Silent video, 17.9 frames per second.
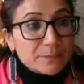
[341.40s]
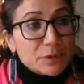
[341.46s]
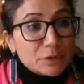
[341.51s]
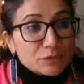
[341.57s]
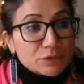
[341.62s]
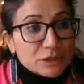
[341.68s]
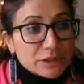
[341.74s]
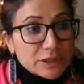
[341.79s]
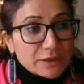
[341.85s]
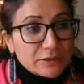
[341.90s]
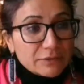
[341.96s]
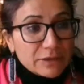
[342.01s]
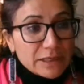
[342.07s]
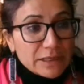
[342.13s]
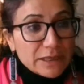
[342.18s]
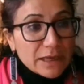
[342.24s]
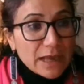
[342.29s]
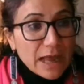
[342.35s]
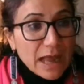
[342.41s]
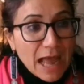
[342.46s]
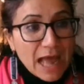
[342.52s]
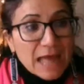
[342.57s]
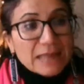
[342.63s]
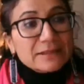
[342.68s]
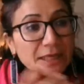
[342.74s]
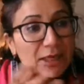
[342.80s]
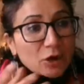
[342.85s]
computer degree
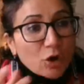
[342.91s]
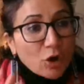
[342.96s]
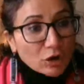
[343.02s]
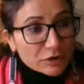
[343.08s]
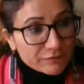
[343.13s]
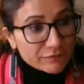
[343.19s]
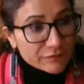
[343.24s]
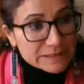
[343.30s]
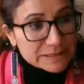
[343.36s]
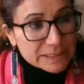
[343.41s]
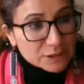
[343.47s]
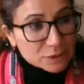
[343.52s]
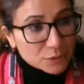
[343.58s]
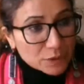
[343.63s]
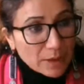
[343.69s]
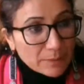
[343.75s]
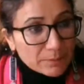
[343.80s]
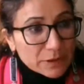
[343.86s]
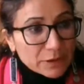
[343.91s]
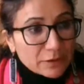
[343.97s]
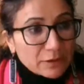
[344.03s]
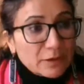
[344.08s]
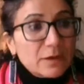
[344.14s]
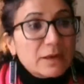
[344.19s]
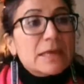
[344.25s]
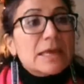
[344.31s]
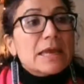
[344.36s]
and they got a visa to come
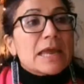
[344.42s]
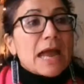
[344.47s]
here